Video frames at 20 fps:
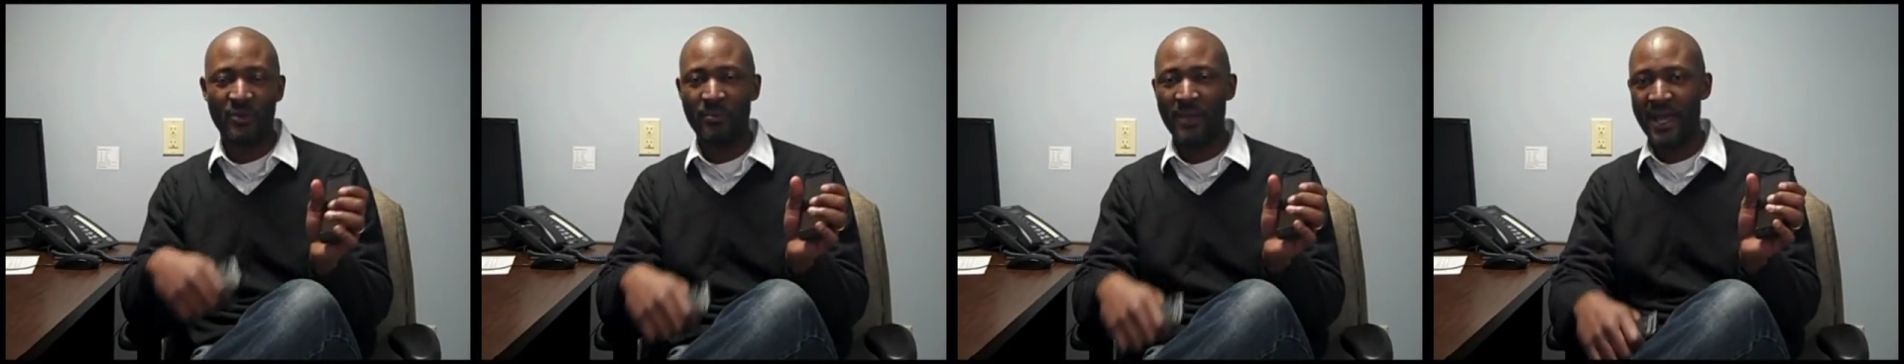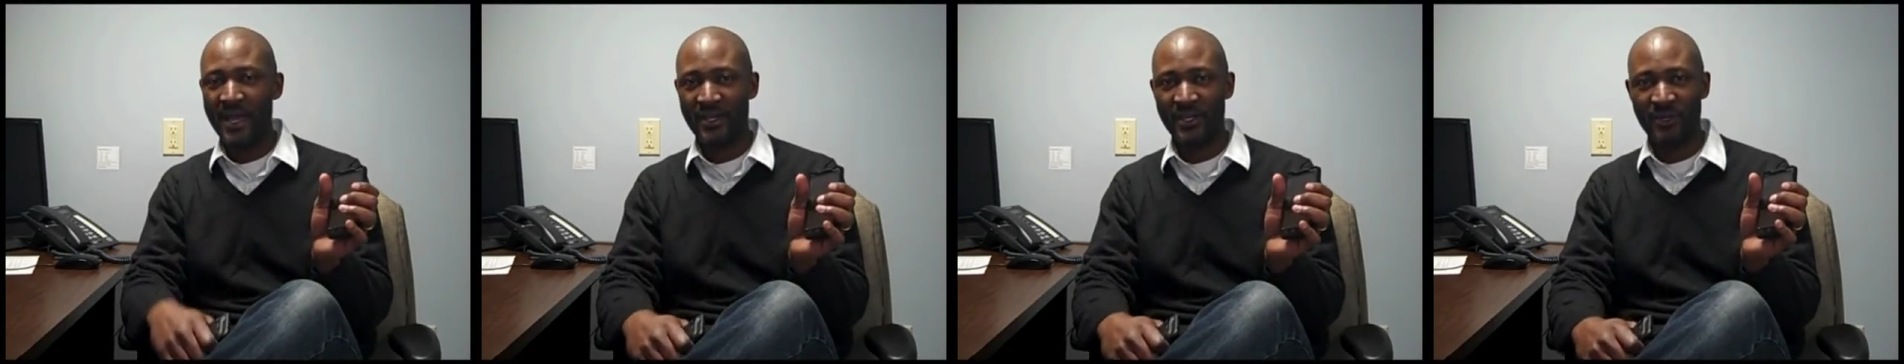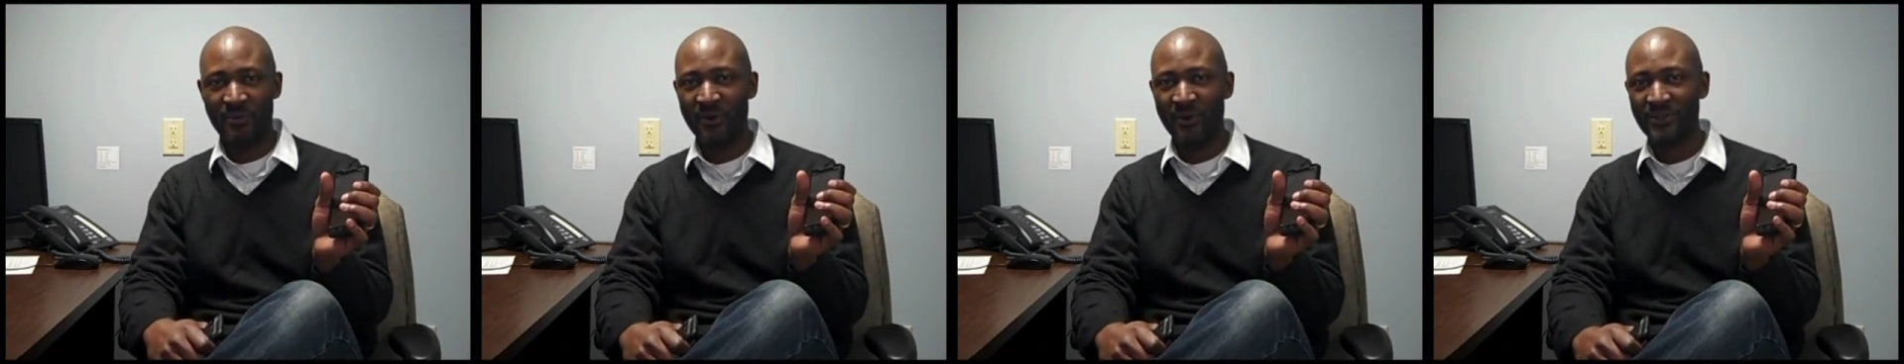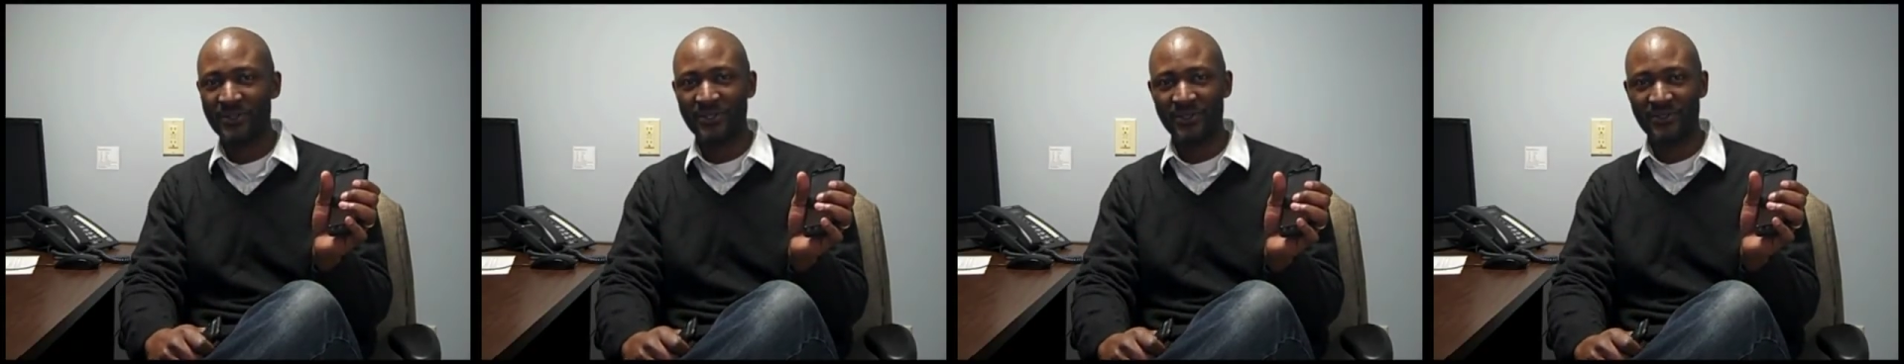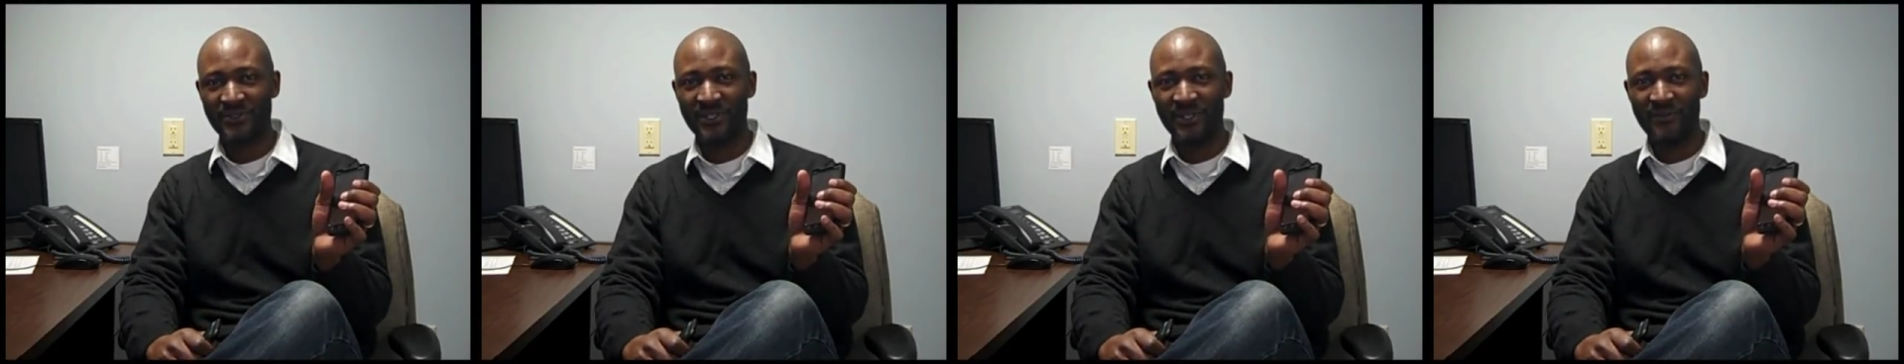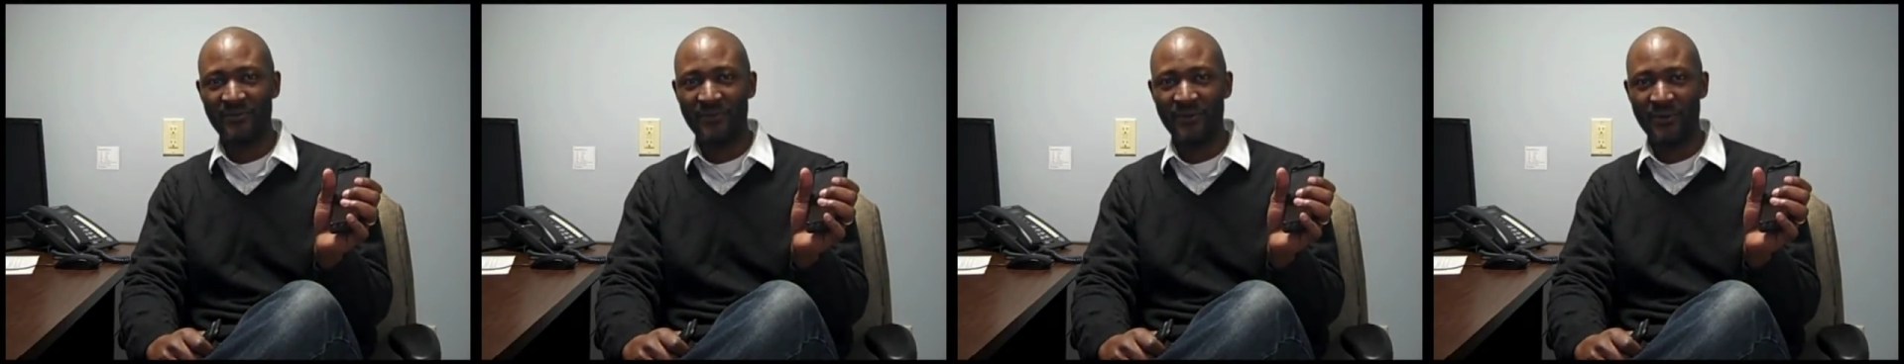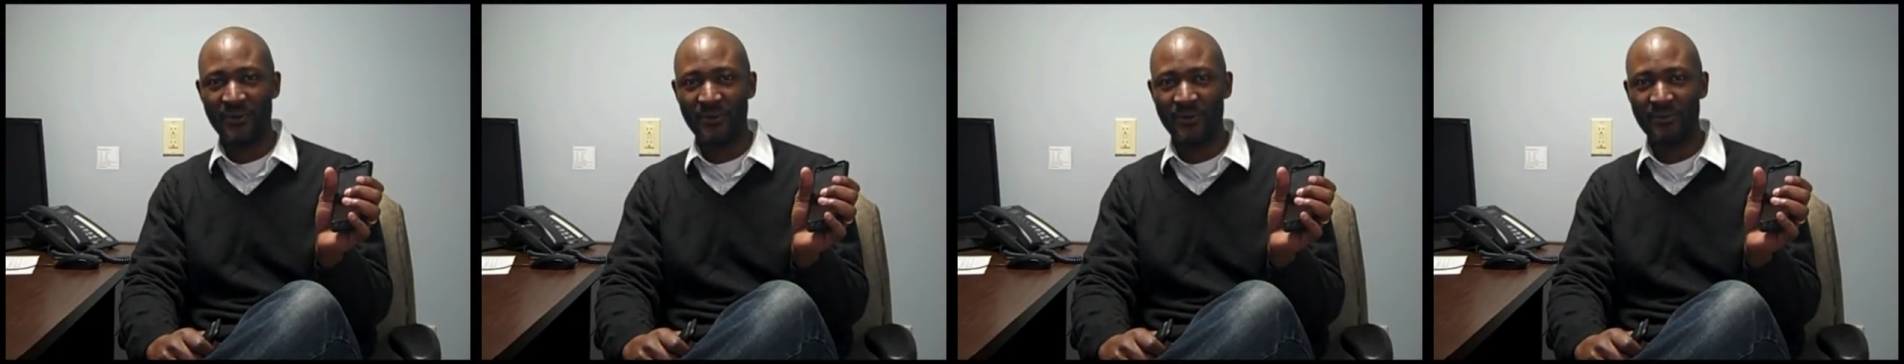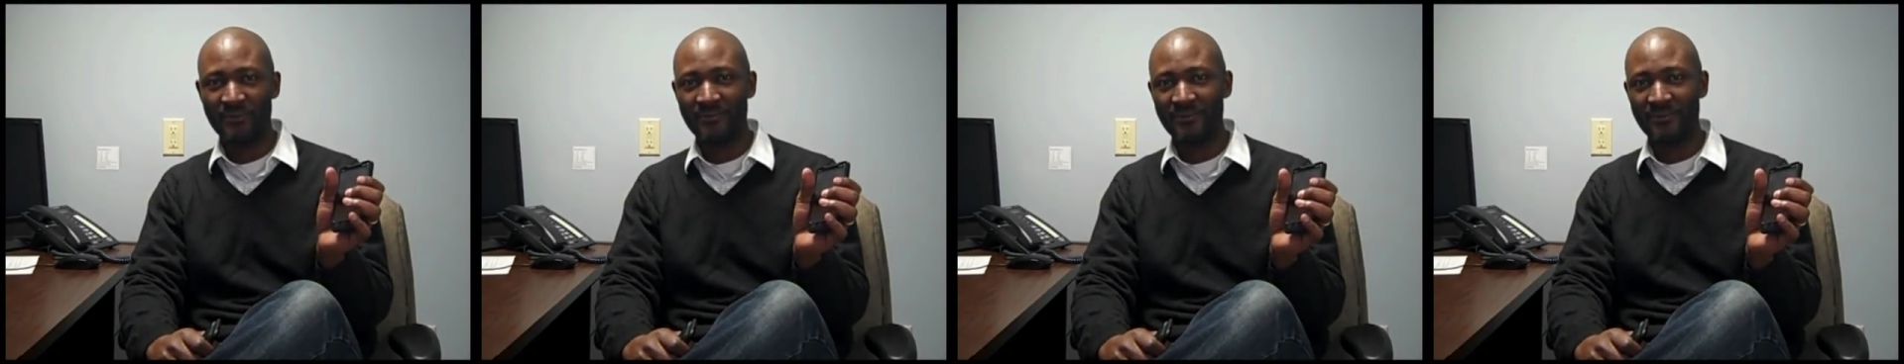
back in your personal cell phone.